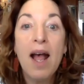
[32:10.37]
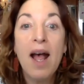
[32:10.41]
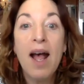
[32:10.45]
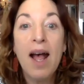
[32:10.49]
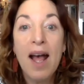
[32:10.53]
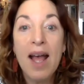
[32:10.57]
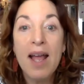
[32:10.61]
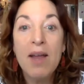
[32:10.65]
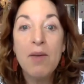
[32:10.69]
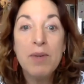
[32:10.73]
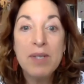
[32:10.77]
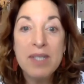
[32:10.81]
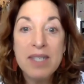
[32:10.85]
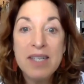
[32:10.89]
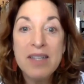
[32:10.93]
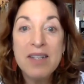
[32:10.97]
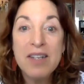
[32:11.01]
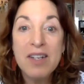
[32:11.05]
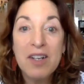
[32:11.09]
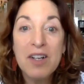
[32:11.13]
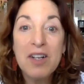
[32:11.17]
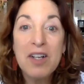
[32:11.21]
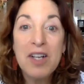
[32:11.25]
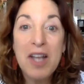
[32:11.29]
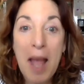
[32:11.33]
I was in the
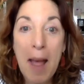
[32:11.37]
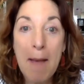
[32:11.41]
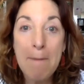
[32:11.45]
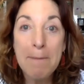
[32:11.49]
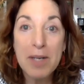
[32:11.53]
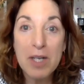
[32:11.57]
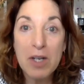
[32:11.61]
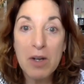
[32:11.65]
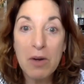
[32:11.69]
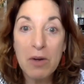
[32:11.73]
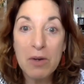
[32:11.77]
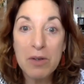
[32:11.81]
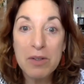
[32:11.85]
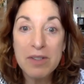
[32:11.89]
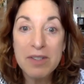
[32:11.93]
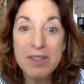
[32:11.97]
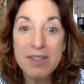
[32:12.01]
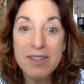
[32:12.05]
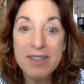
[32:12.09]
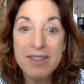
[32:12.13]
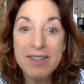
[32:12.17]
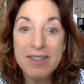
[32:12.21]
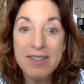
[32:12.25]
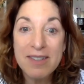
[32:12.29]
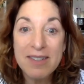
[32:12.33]

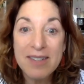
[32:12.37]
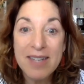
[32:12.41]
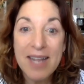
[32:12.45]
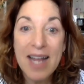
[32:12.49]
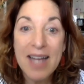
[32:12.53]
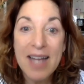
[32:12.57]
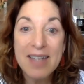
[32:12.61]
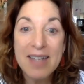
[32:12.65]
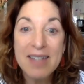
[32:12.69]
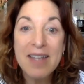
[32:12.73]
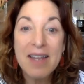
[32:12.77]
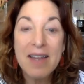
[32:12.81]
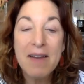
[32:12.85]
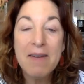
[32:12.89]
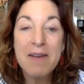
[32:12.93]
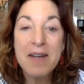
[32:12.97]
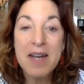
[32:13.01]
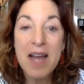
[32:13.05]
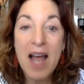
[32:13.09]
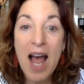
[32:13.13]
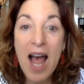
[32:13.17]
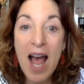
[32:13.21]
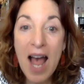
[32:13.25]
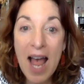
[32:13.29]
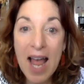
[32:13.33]
Galapagos, that's an
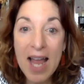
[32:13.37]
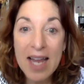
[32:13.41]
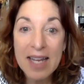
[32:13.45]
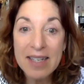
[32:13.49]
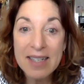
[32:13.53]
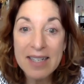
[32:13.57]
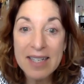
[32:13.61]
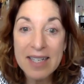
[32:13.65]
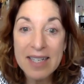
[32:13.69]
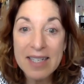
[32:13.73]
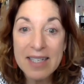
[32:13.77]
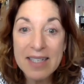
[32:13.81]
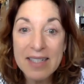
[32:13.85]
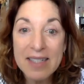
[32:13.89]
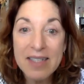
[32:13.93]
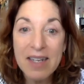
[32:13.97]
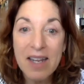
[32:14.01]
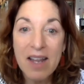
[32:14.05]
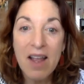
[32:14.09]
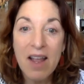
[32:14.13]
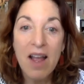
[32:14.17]
island,